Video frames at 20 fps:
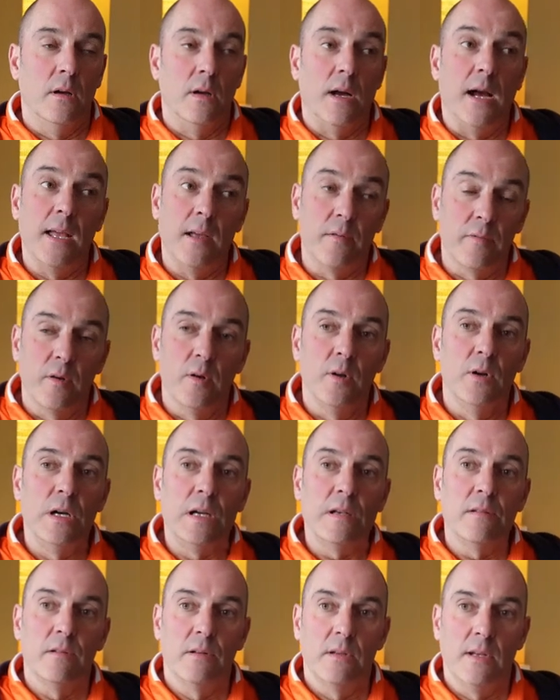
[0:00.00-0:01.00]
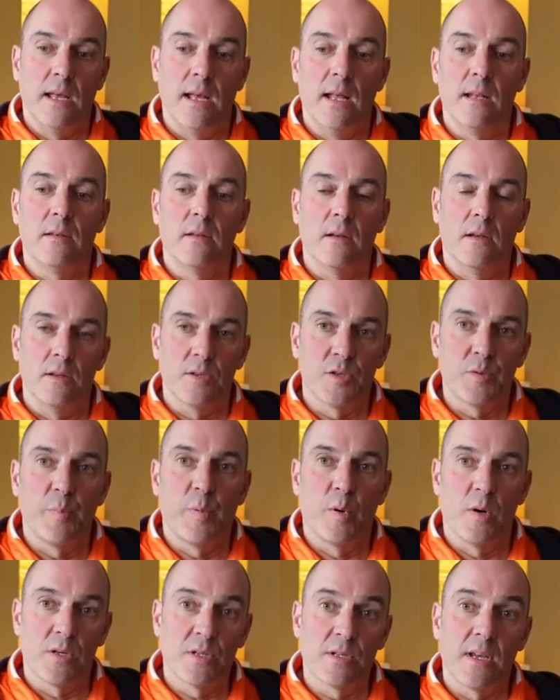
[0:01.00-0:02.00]
I have learned that
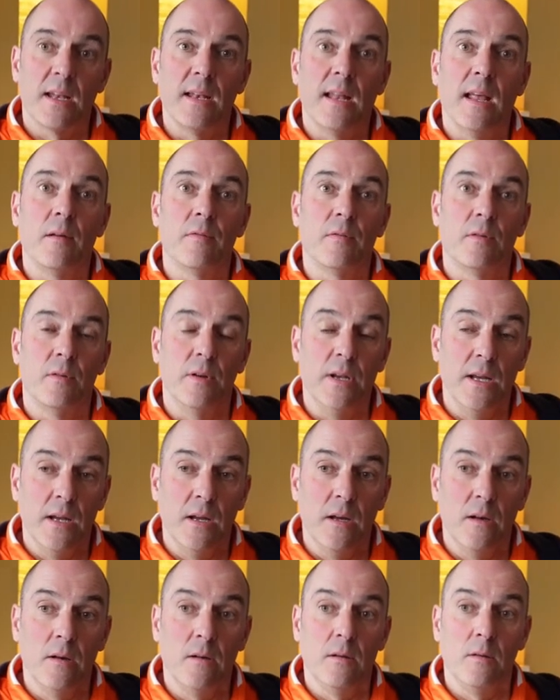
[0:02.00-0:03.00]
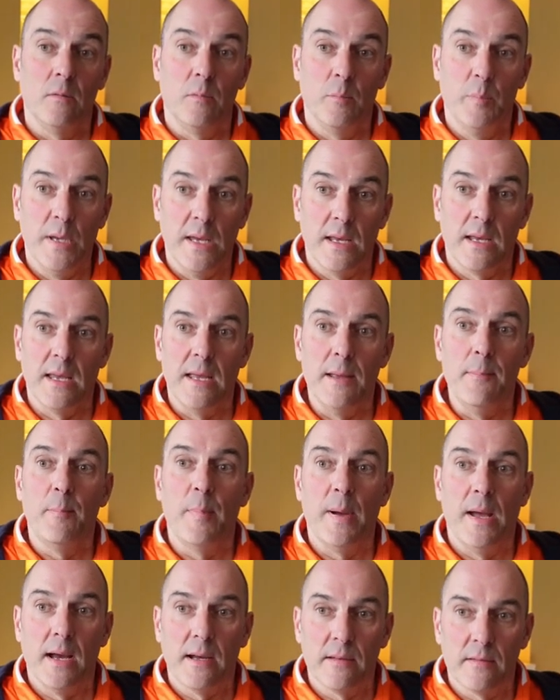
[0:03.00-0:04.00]
sports can have real big
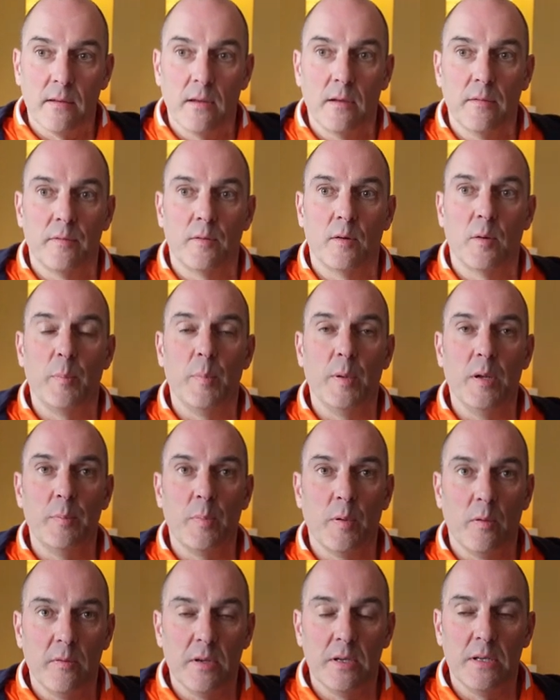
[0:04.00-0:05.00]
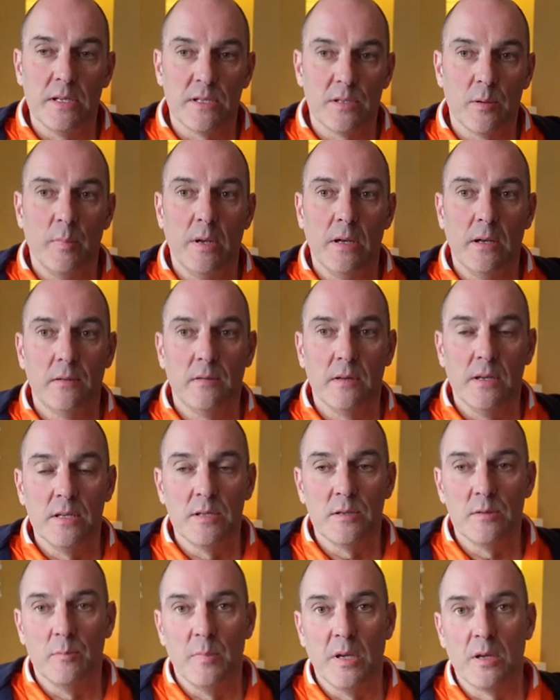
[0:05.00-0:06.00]
impact for people with
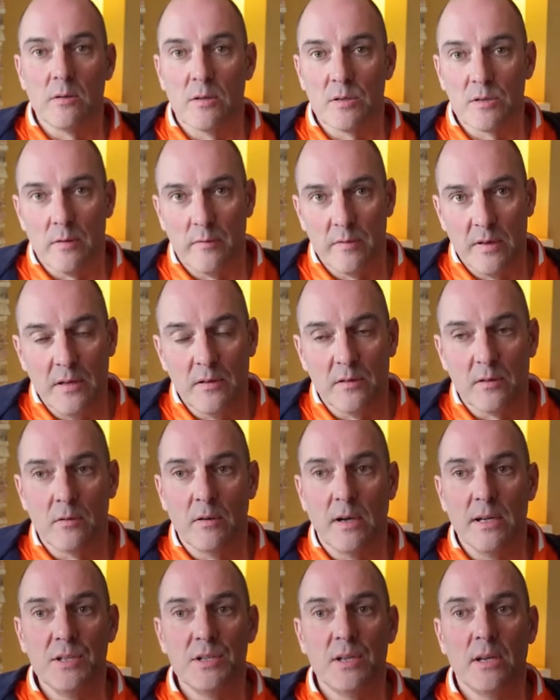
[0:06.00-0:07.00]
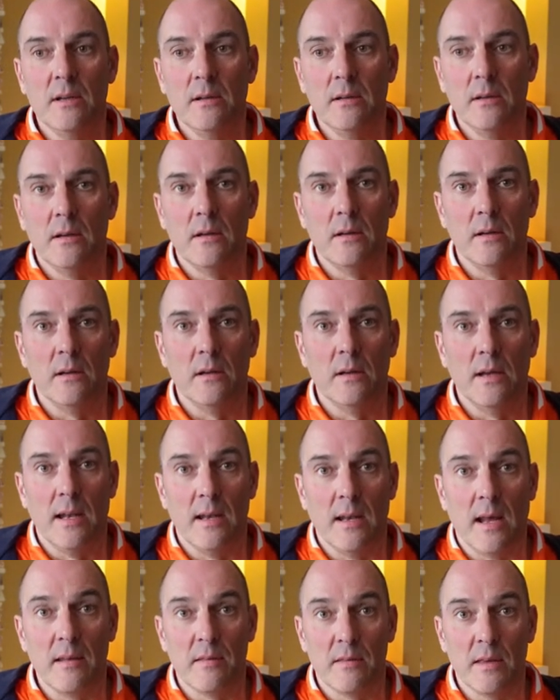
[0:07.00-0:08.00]
disabilities because of integration,
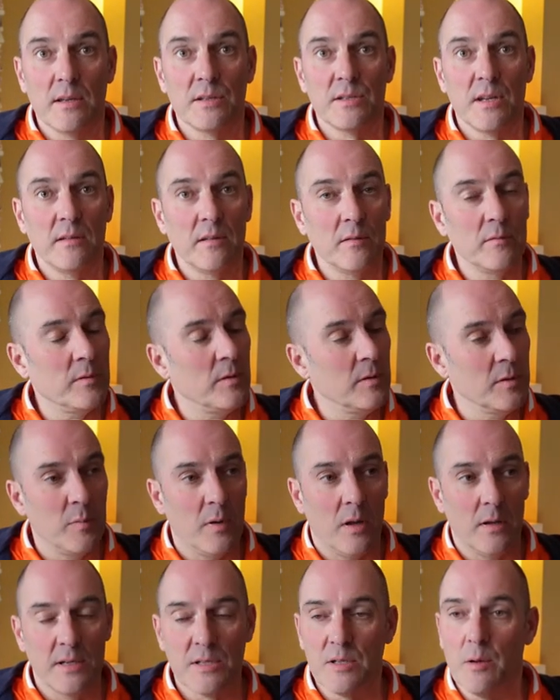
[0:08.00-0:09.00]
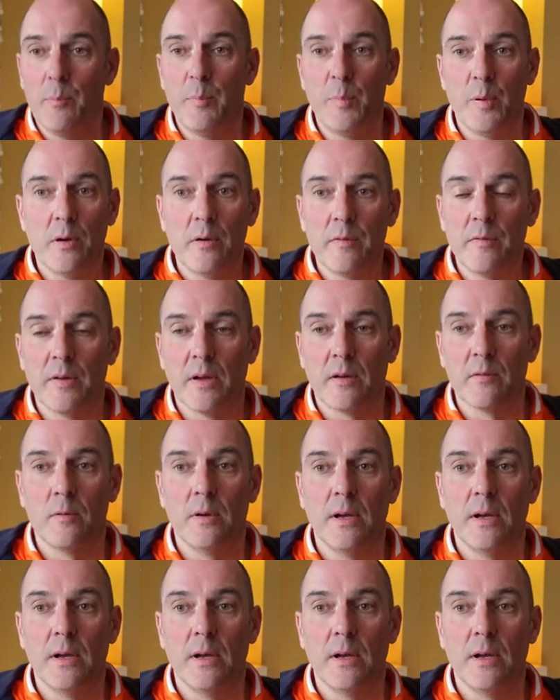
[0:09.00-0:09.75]
and I think sitting volleyball is a perfect